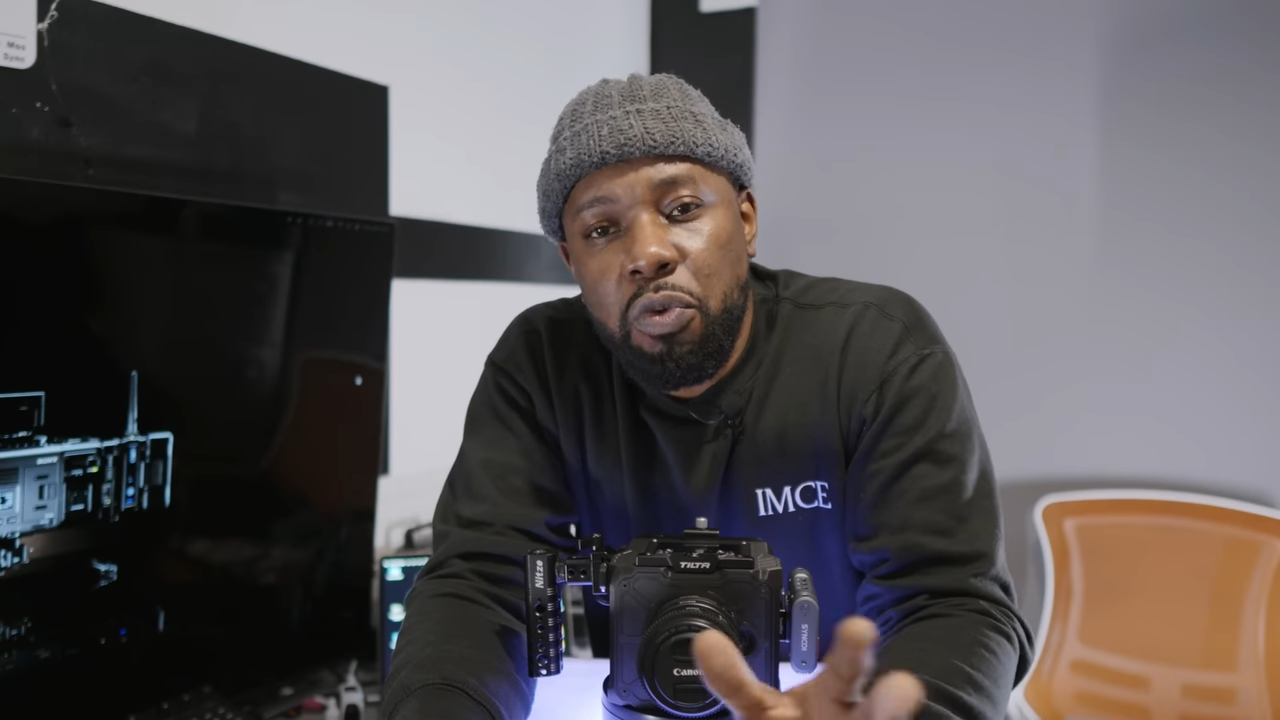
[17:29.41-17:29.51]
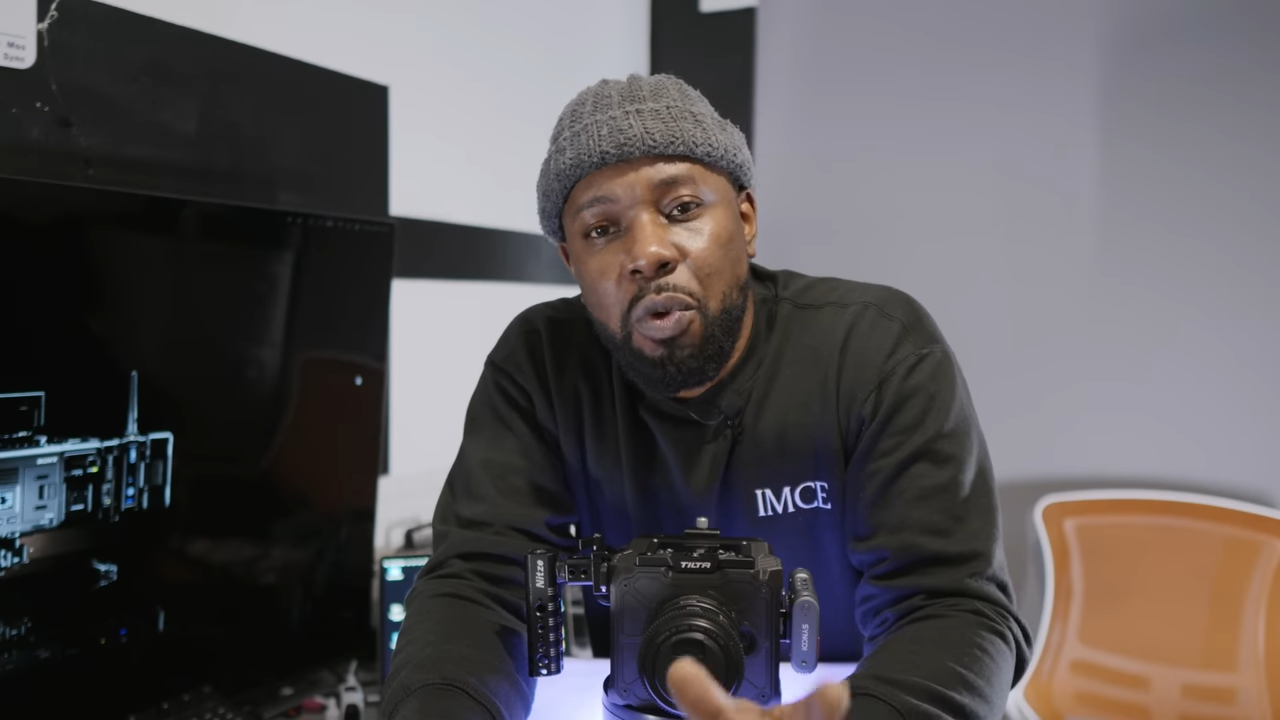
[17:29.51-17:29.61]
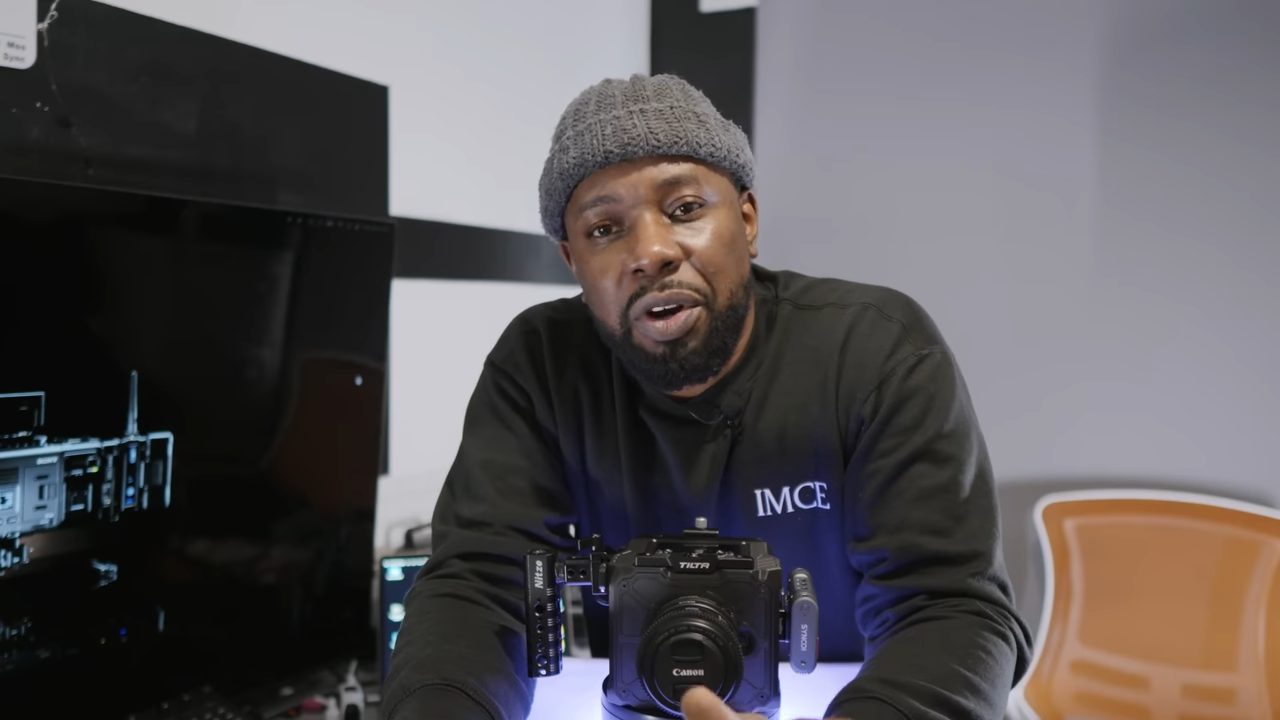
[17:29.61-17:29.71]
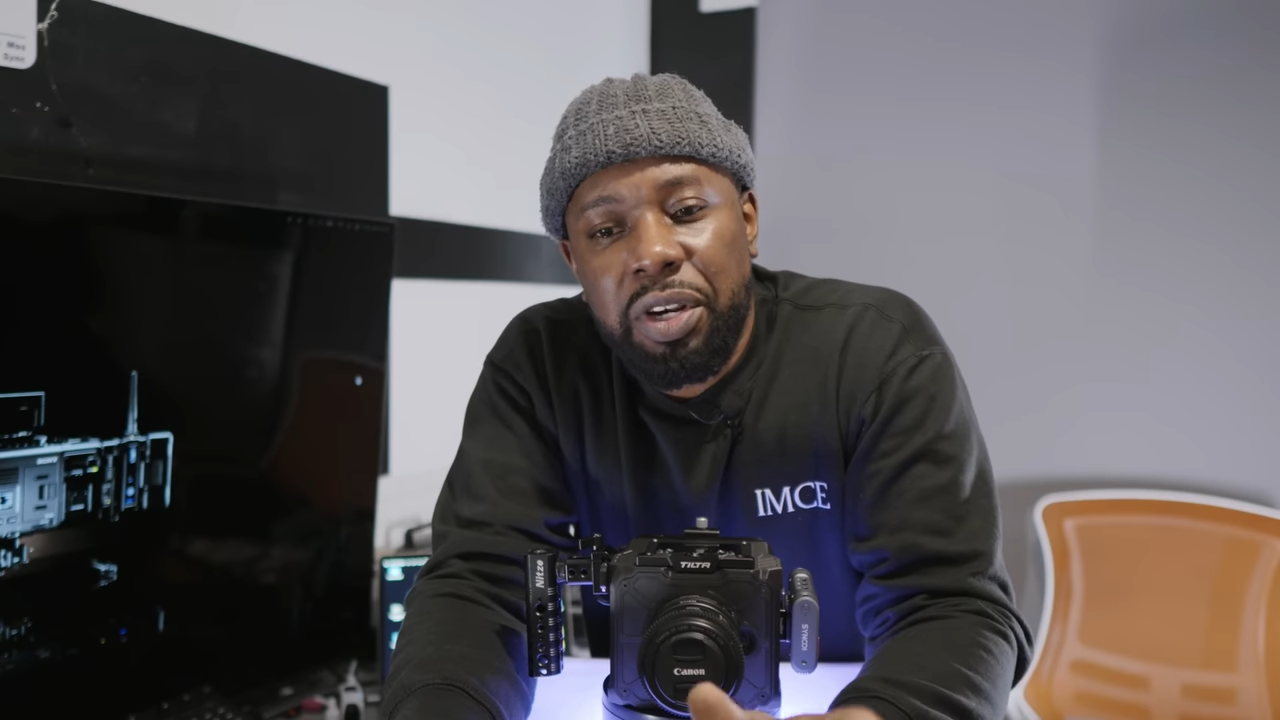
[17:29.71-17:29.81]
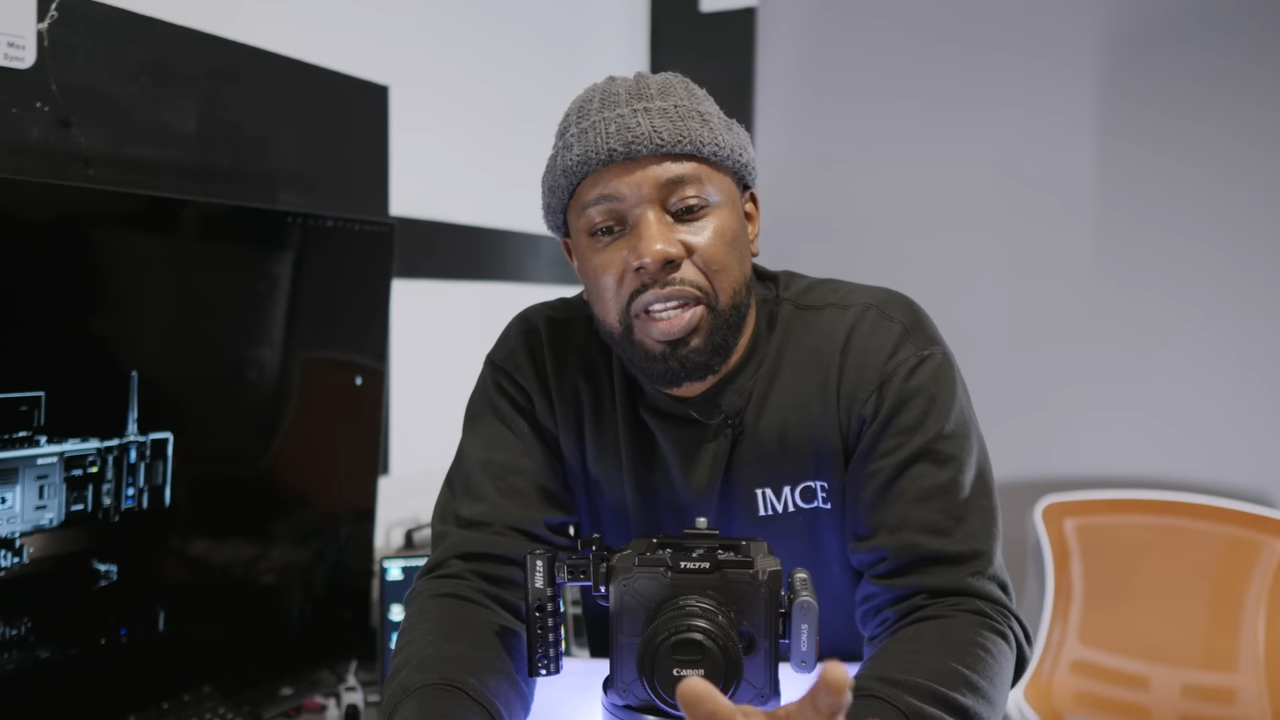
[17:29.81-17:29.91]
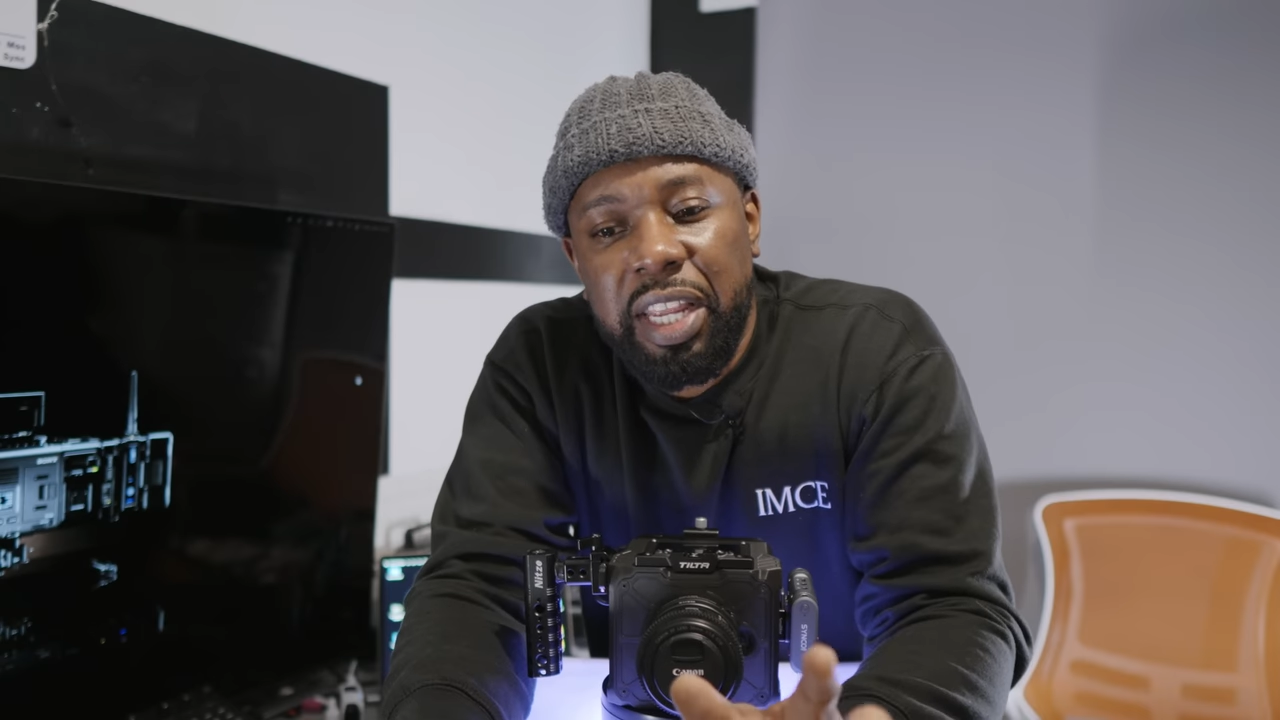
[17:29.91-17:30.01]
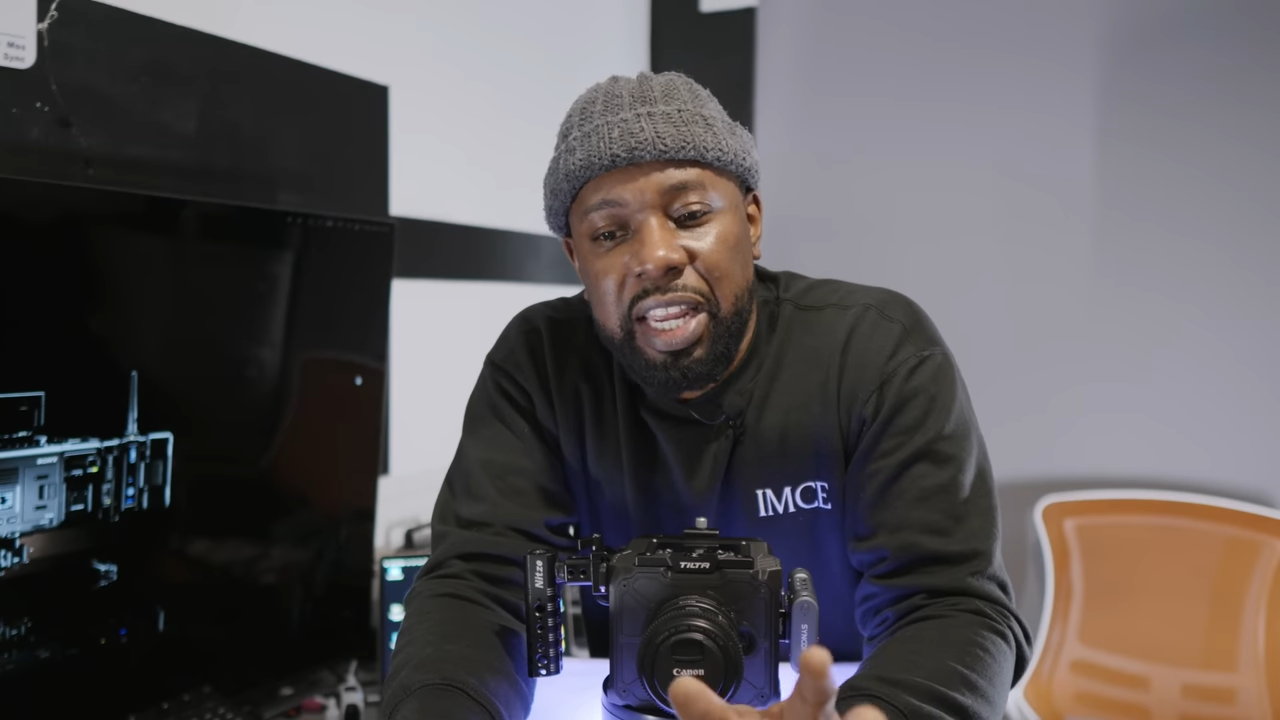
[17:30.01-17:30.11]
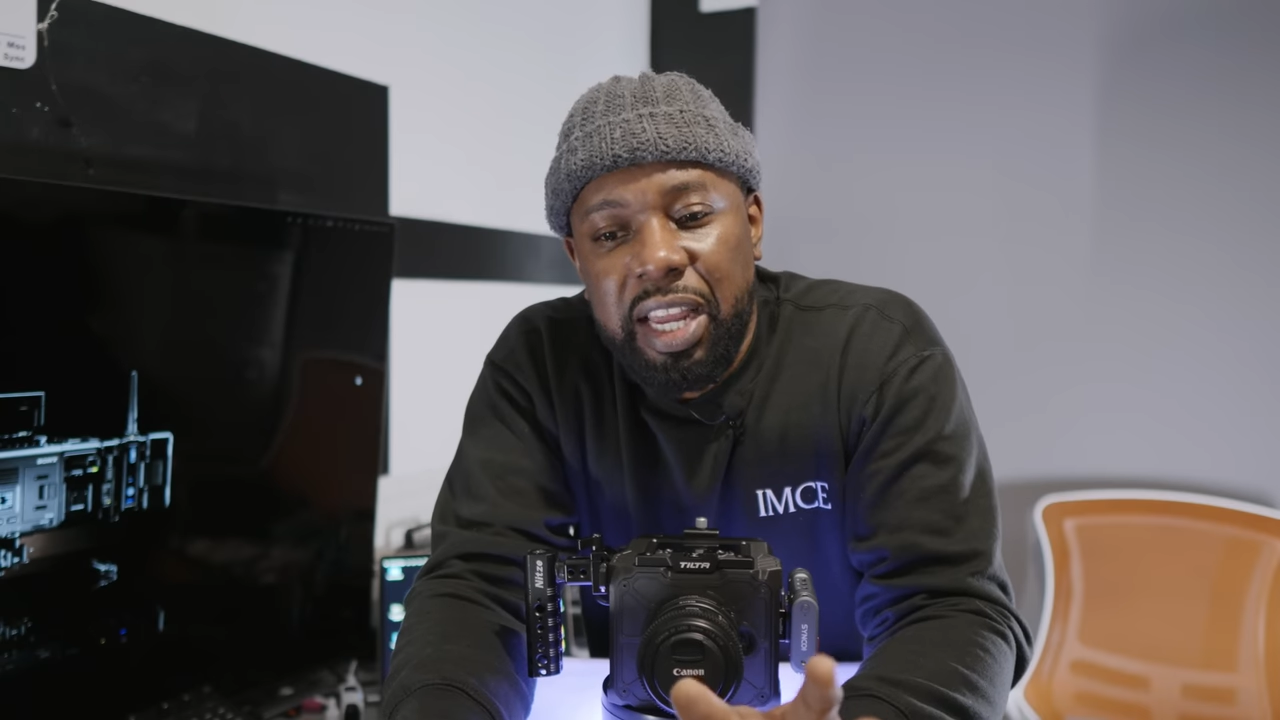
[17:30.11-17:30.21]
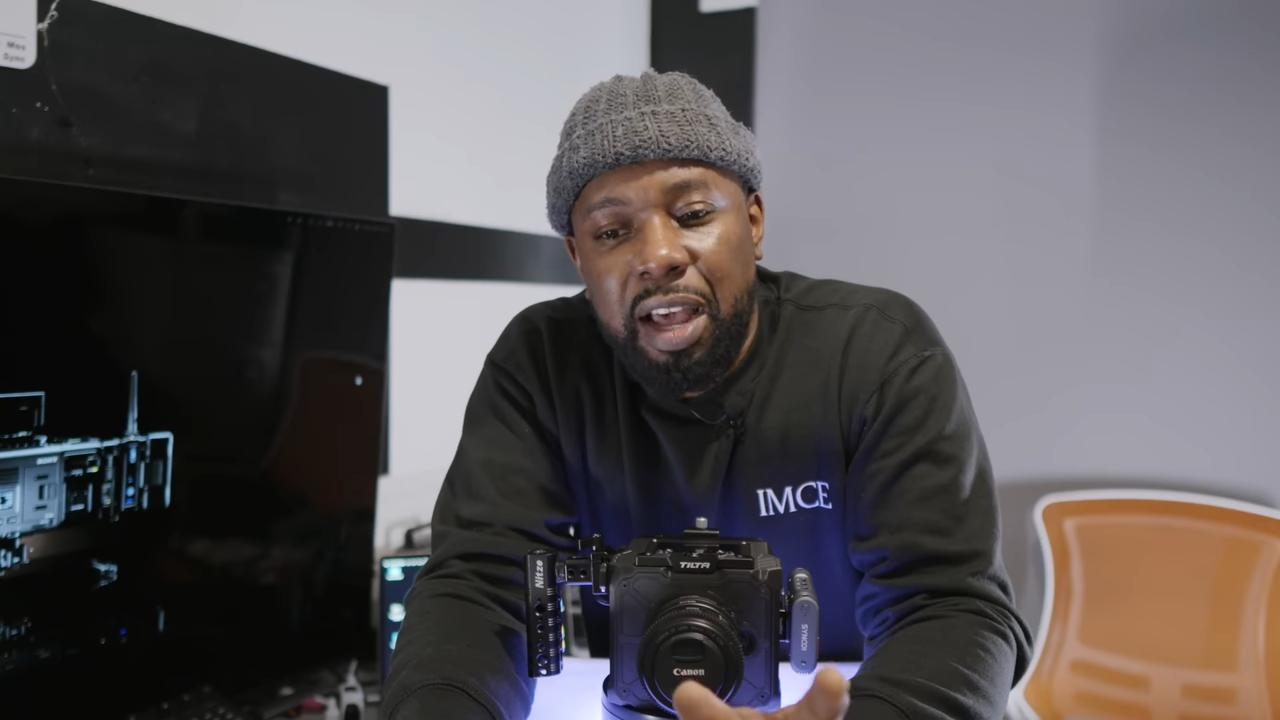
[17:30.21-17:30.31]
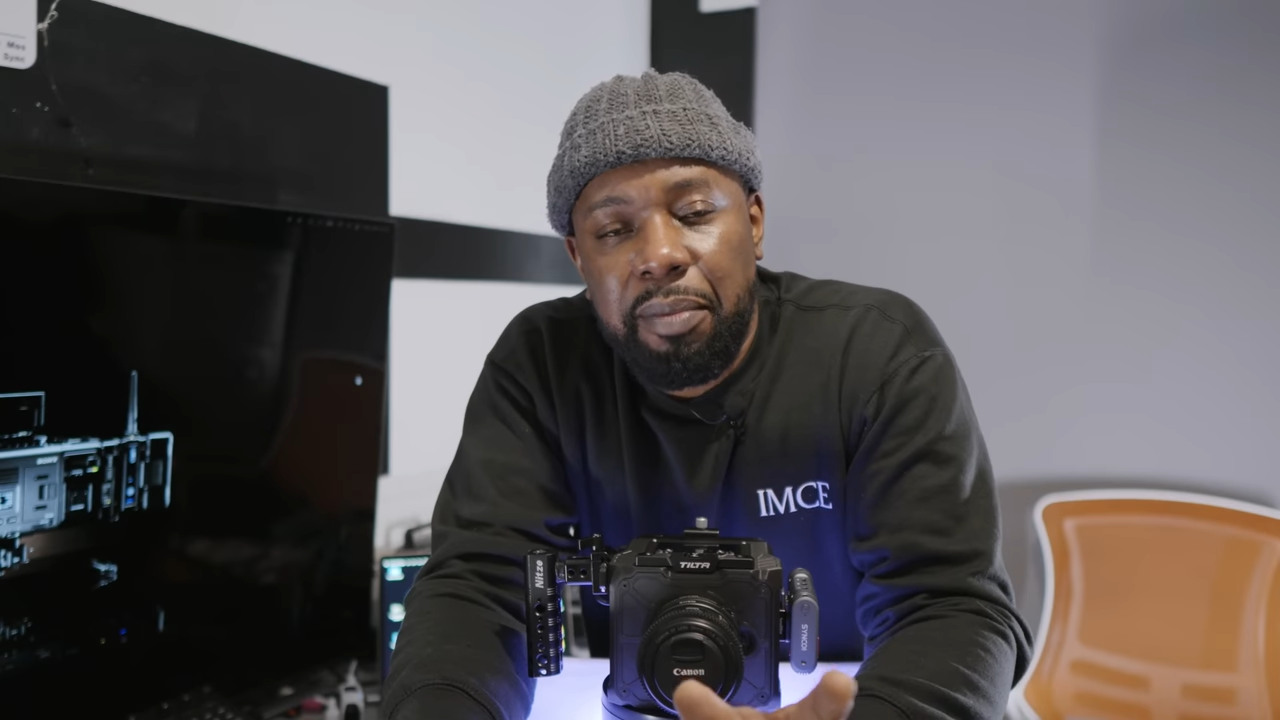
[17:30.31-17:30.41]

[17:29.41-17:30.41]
want the